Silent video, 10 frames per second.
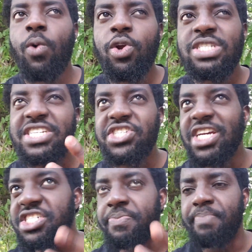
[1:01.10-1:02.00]
What does
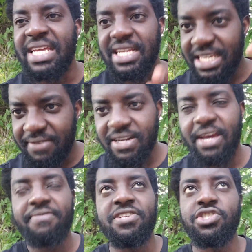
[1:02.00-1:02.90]
creation mean? Give a
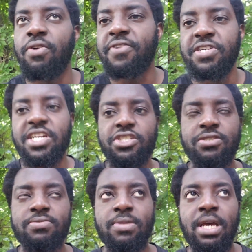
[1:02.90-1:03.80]
definition of
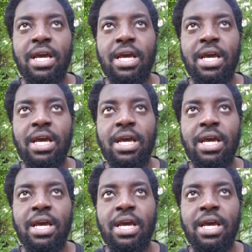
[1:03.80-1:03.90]
creation.